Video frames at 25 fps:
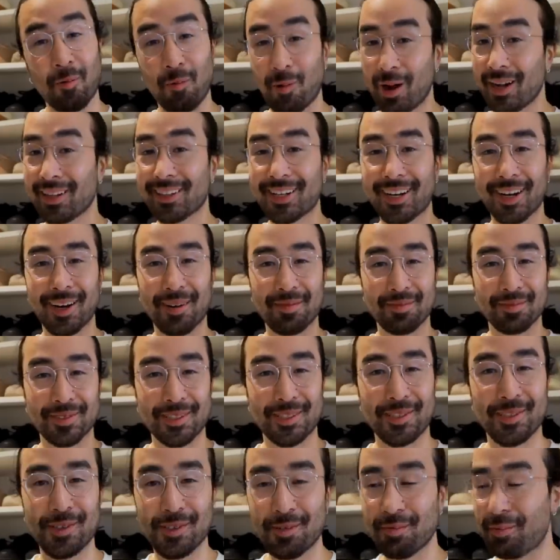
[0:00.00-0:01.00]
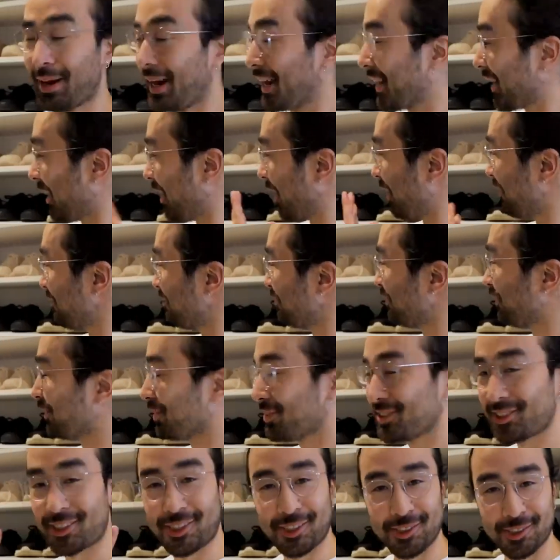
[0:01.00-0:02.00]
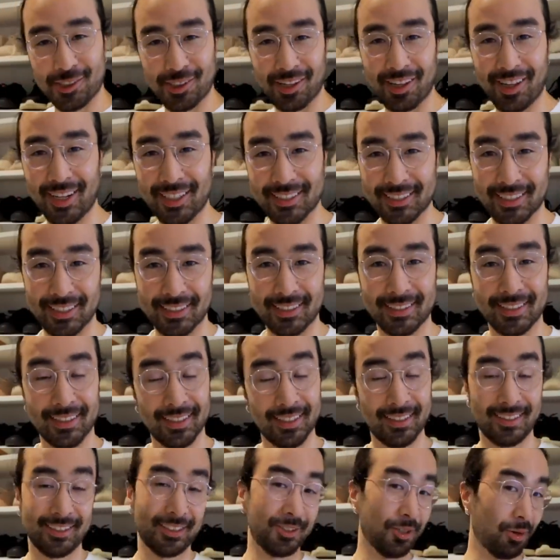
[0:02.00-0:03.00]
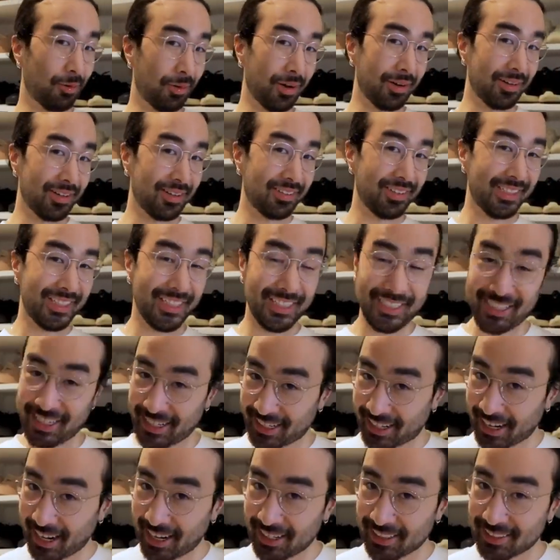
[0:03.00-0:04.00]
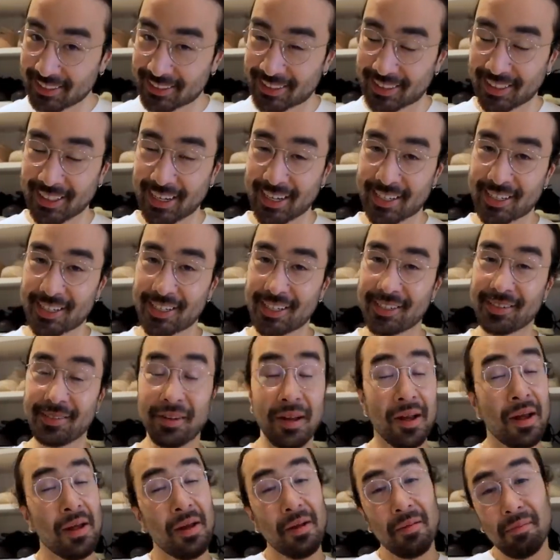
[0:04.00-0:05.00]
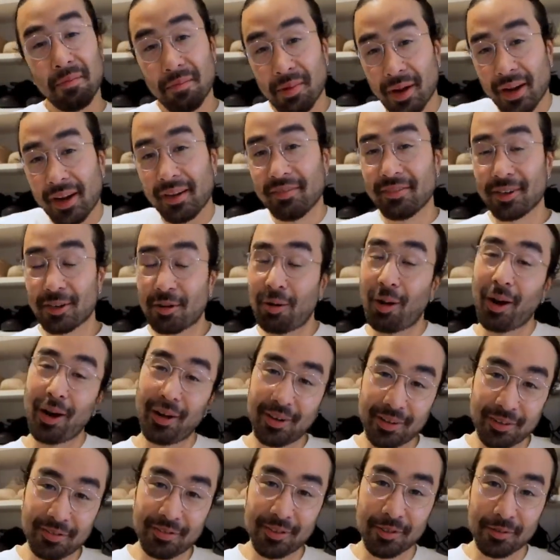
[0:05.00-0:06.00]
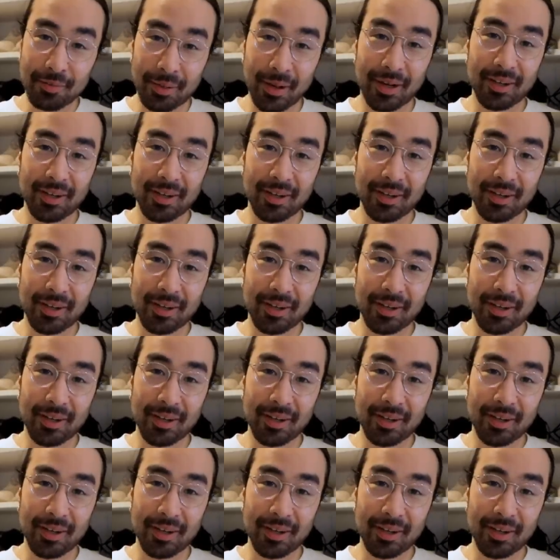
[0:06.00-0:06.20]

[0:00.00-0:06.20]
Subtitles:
Welcome to my humble shoe closet. It's nowhere near DJ Khaled's collection, but I've acquired a few